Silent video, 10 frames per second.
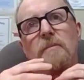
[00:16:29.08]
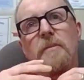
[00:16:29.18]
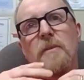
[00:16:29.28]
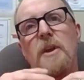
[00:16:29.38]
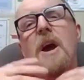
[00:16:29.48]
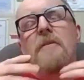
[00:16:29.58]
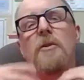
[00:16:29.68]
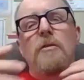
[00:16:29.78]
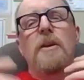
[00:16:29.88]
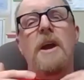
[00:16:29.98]
you have to
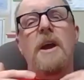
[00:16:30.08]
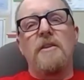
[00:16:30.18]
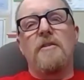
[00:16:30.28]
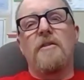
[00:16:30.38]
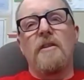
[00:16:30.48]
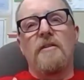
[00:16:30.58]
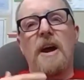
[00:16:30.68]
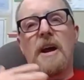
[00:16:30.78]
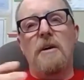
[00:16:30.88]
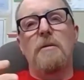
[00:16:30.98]
look at is, is
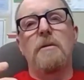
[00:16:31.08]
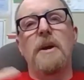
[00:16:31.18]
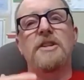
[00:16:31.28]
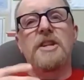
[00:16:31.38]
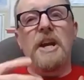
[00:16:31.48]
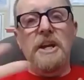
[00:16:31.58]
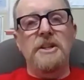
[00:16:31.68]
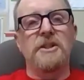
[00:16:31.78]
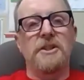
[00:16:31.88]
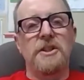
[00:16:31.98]
how it
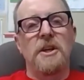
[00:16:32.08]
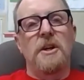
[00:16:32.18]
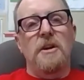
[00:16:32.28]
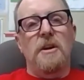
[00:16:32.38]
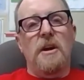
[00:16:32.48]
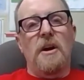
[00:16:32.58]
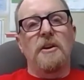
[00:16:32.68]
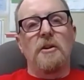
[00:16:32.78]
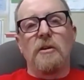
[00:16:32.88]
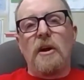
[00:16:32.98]
changes uh,
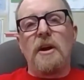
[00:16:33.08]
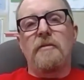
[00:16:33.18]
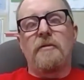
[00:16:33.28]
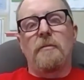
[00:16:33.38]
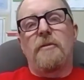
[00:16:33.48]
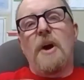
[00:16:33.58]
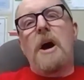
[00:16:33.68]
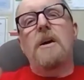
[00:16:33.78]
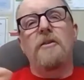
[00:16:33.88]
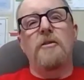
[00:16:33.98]
your life from
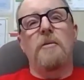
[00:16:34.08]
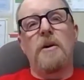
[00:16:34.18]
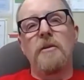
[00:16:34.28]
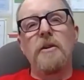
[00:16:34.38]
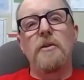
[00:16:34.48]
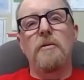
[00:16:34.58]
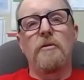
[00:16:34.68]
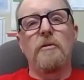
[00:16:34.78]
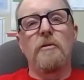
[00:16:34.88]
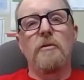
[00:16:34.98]
talking to other youth
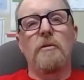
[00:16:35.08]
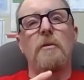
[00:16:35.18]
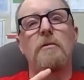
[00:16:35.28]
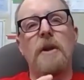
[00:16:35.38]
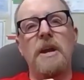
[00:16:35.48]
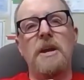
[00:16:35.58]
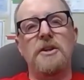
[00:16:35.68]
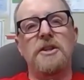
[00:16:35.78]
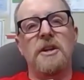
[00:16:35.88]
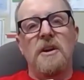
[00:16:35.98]
your, your own
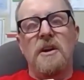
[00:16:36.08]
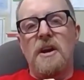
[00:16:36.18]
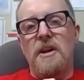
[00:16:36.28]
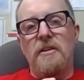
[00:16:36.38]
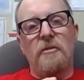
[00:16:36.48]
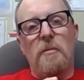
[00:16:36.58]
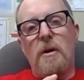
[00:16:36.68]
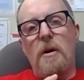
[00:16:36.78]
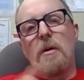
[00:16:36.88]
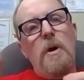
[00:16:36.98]
age, and it's from
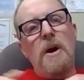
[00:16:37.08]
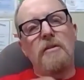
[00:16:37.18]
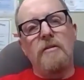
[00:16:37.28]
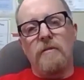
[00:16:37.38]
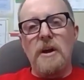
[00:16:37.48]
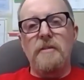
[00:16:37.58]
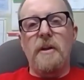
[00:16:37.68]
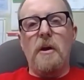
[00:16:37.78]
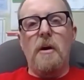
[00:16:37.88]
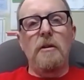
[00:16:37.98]
all life and
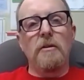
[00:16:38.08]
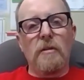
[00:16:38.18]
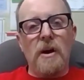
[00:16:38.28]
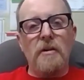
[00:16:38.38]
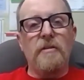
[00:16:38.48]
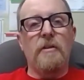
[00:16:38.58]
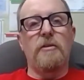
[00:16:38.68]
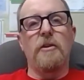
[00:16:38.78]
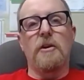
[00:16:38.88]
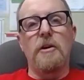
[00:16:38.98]
all across
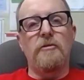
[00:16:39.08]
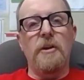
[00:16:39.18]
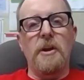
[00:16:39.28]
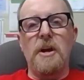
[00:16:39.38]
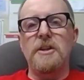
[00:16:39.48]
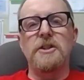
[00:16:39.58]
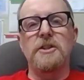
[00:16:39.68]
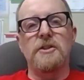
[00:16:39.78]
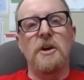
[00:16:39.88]
the country, not just